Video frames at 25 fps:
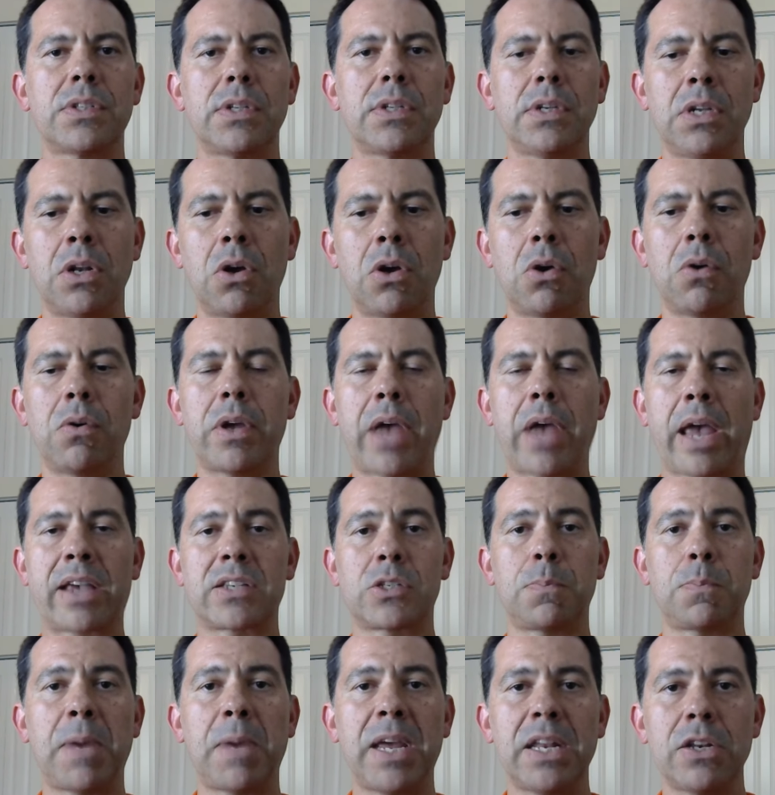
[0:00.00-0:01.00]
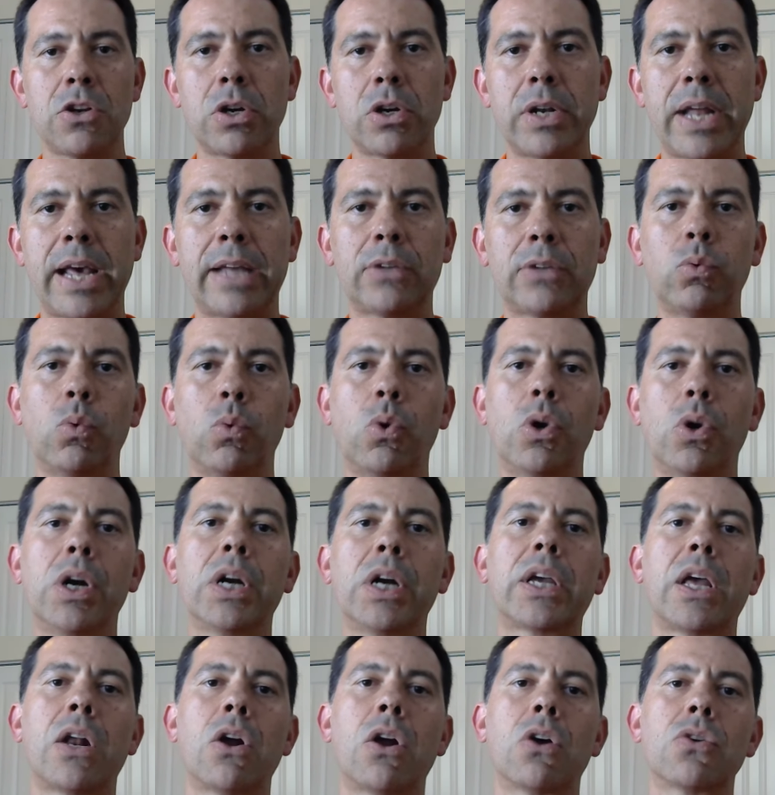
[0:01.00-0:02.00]
you know expand your
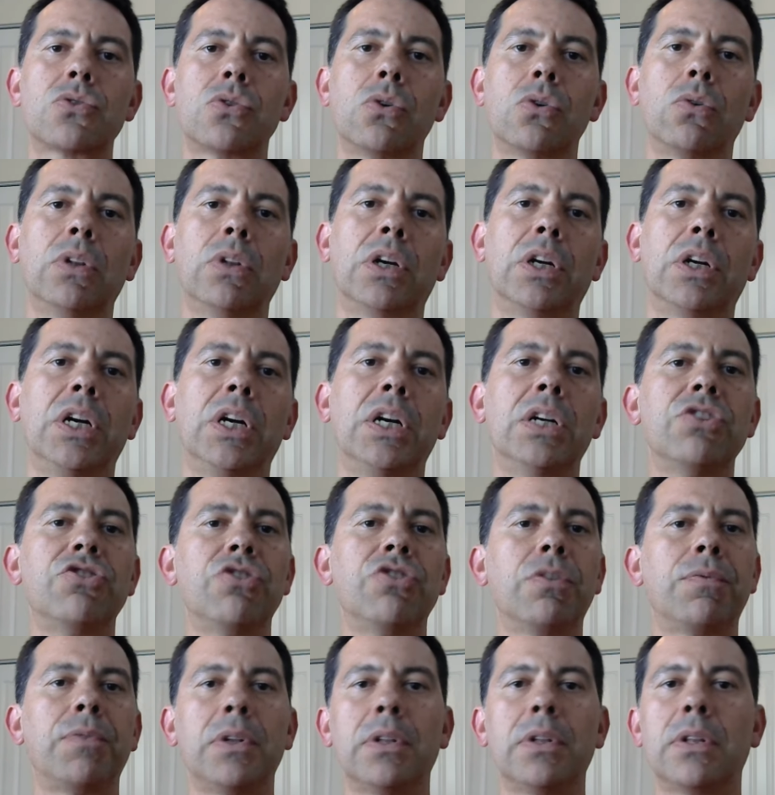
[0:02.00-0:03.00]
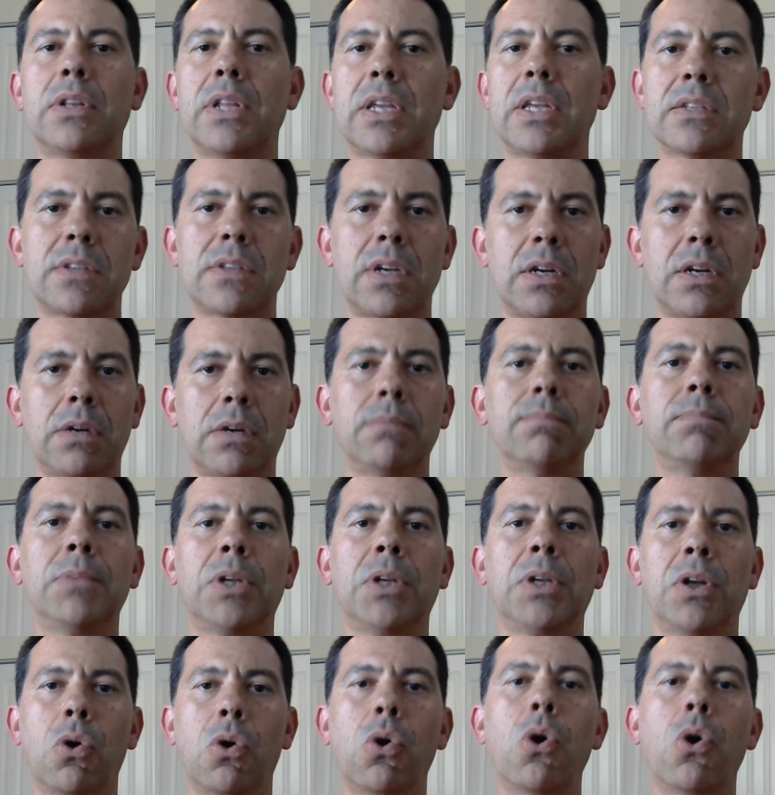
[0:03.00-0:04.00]
network and also learn different things that are
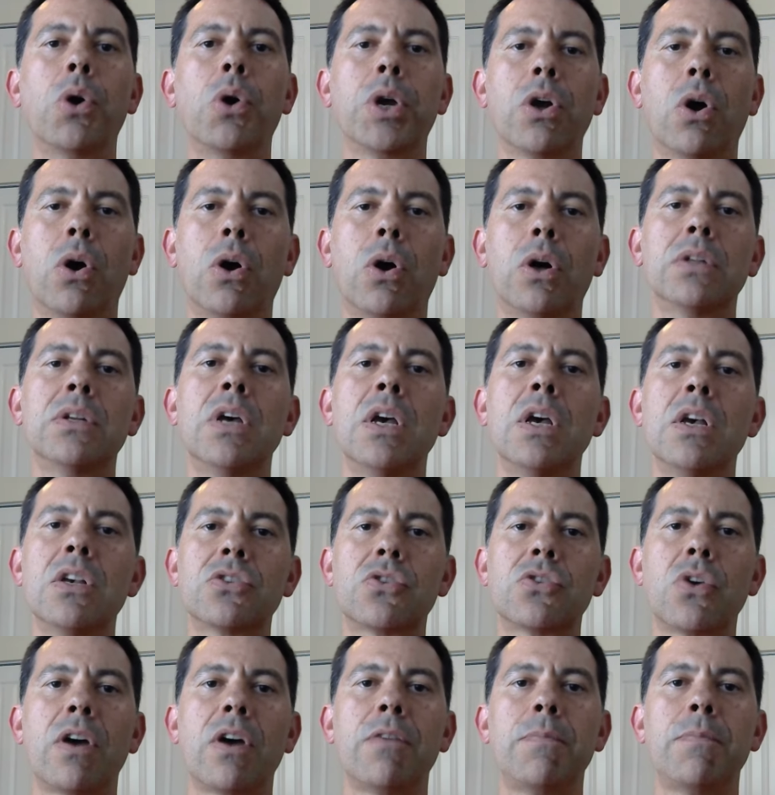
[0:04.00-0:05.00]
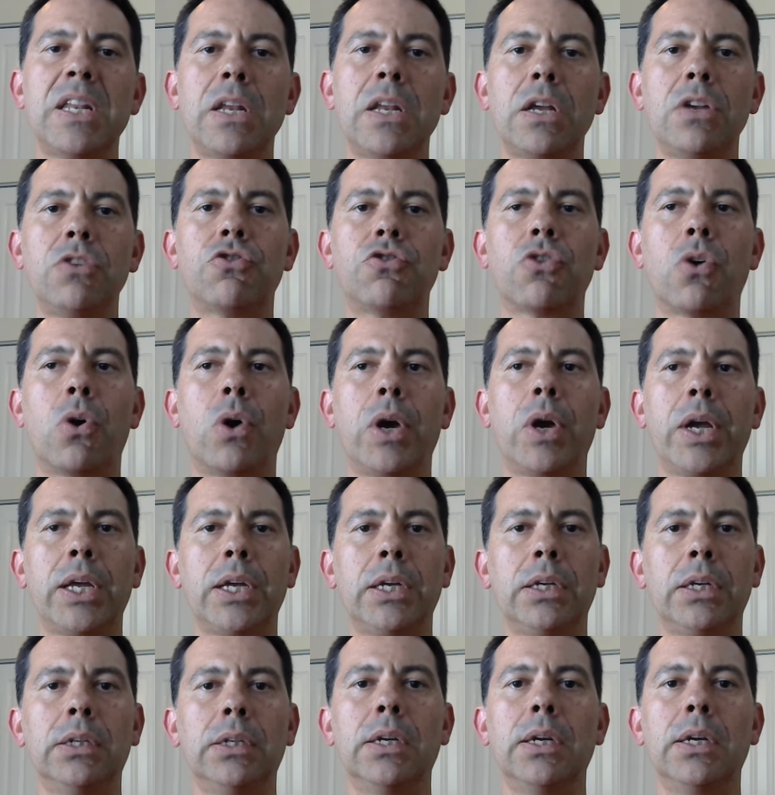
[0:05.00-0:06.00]
you know going on so i've been
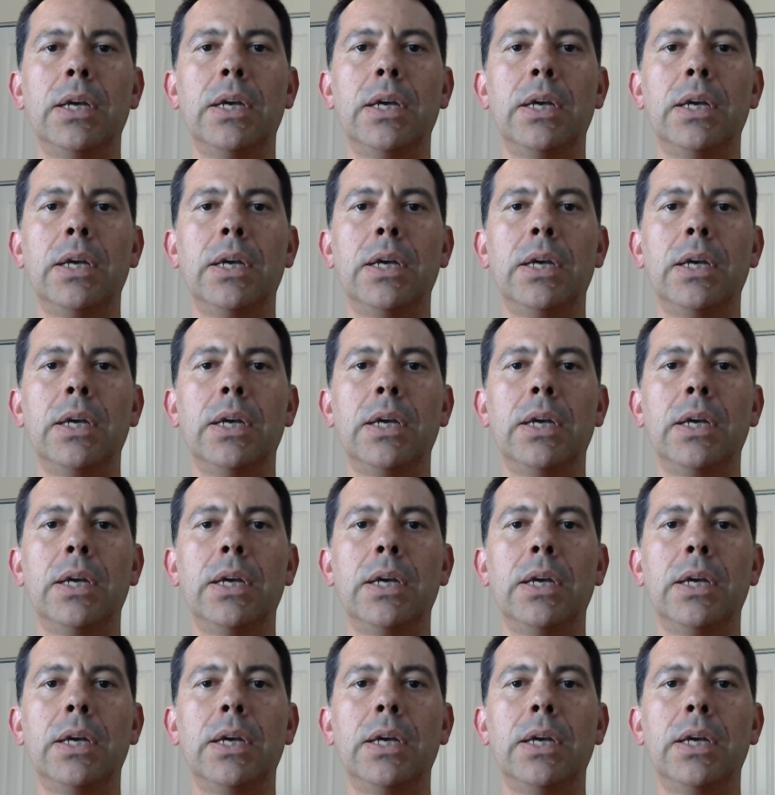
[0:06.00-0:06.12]
enjoying